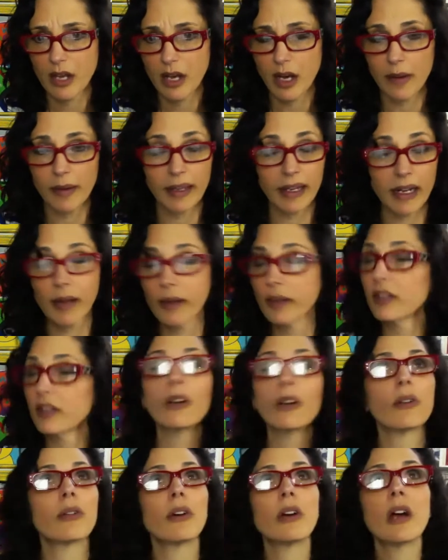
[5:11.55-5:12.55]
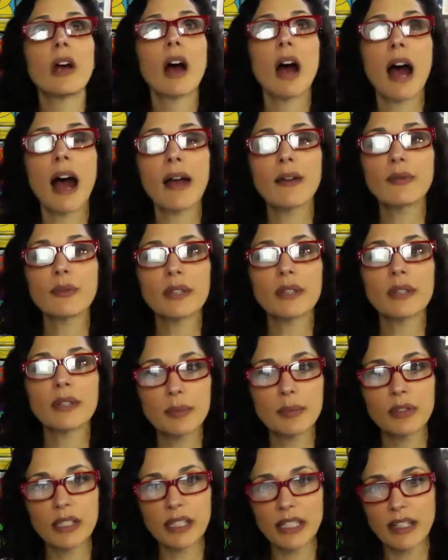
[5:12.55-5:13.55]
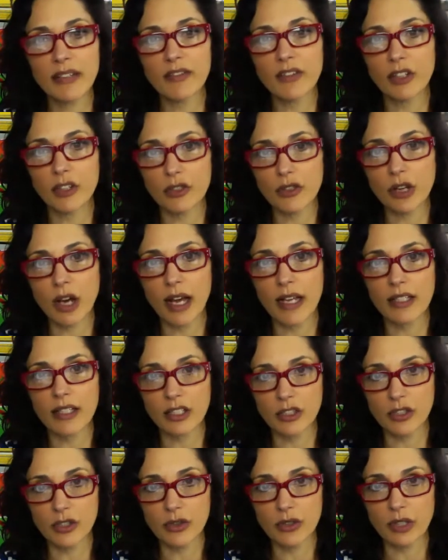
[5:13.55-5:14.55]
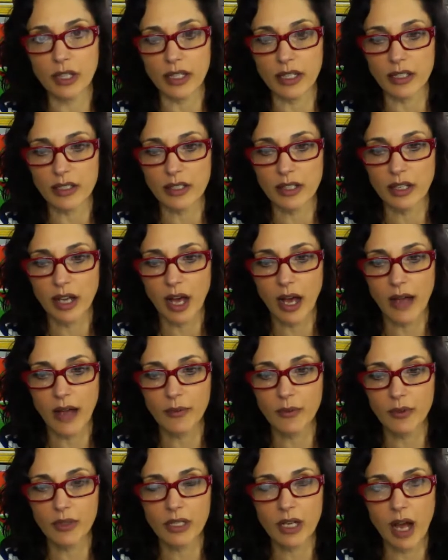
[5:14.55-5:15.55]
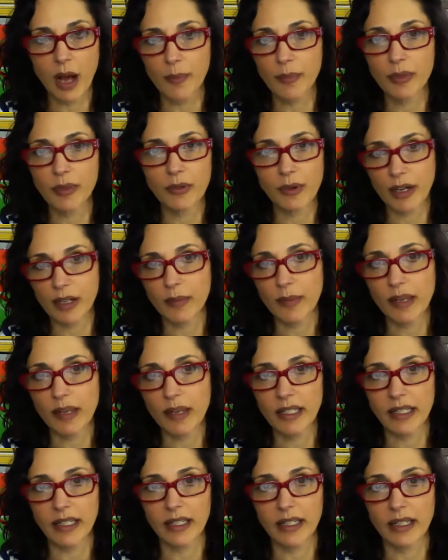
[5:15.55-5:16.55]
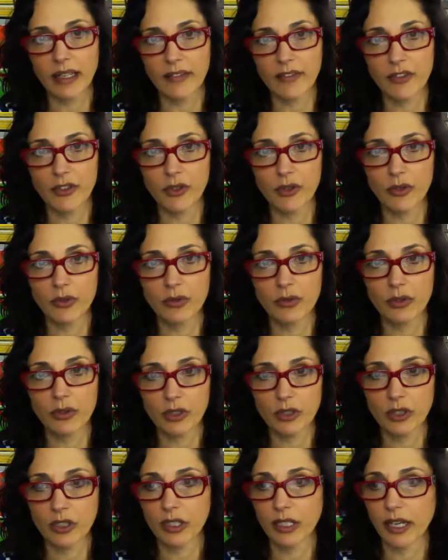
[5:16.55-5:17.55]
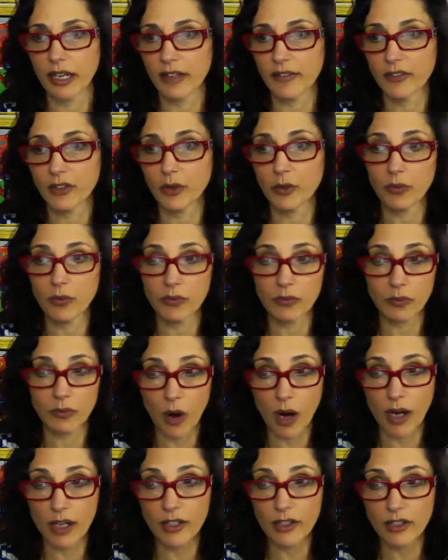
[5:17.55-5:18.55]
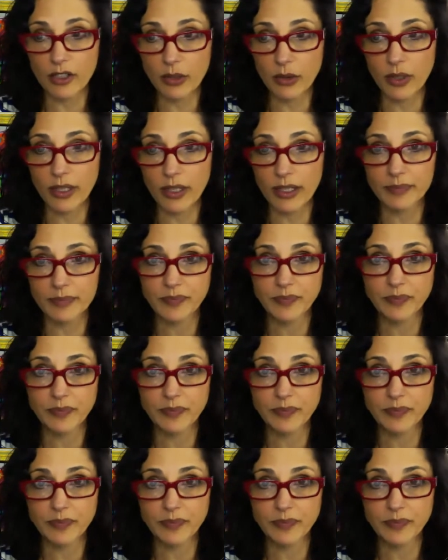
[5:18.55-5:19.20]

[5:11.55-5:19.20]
And I, you know, I really believe that you guys can do this. I would not be recommending it if you couldn't. And if you want to do it,